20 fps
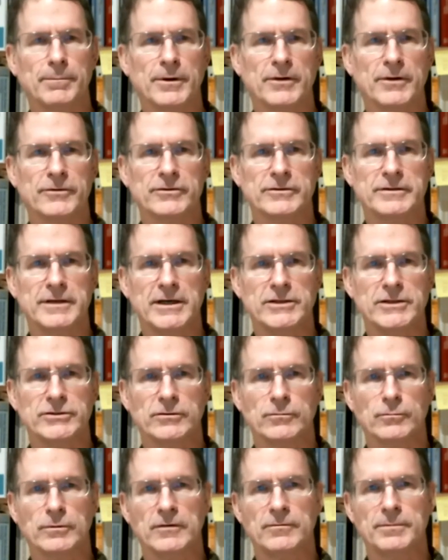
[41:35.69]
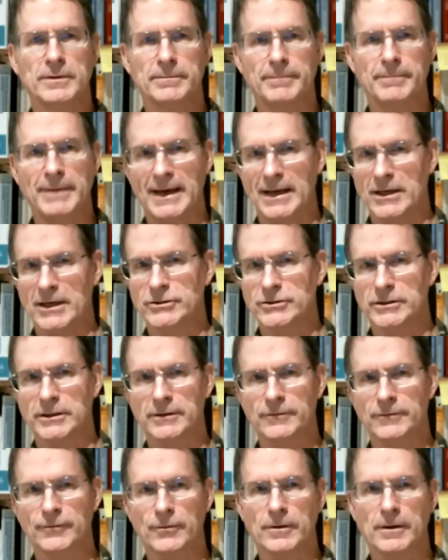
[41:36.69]
presentation, we've been
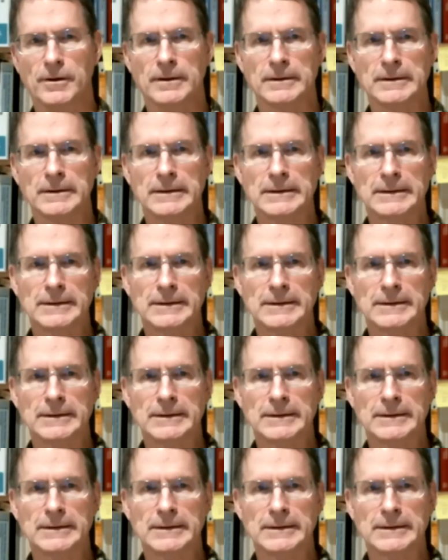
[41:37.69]
managing for